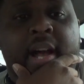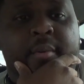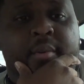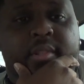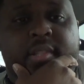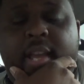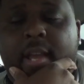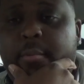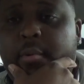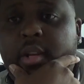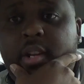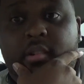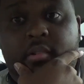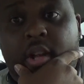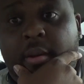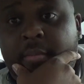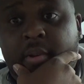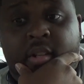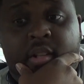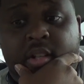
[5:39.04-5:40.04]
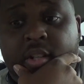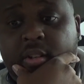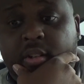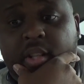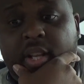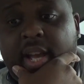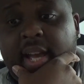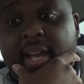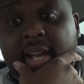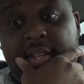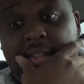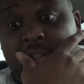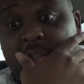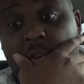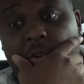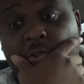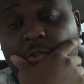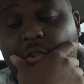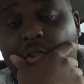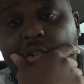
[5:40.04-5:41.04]
was able to, clearly I had the
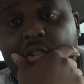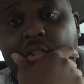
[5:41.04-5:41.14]
surgery,